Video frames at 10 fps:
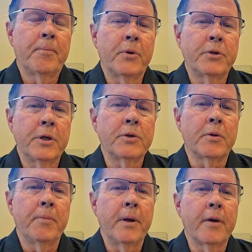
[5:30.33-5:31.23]

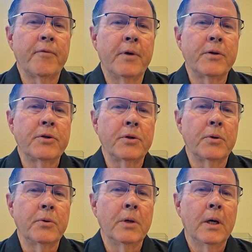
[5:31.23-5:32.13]
potential benefit
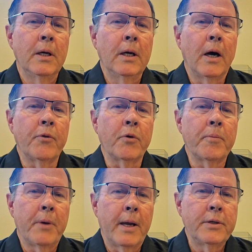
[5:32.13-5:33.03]
to
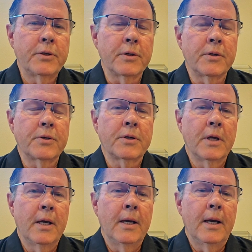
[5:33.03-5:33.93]
other
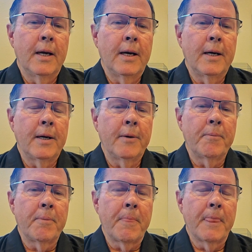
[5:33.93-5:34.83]
patients
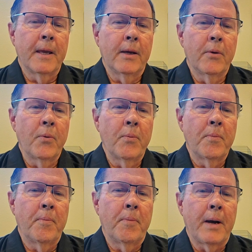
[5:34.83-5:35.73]

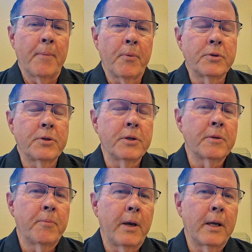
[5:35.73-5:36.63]
by
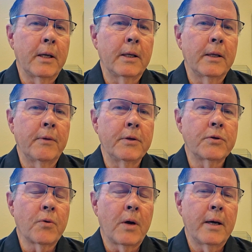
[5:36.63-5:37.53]
participating in
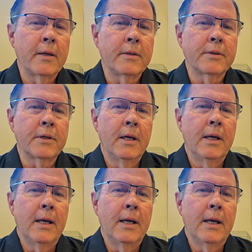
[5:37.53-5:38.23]
these trials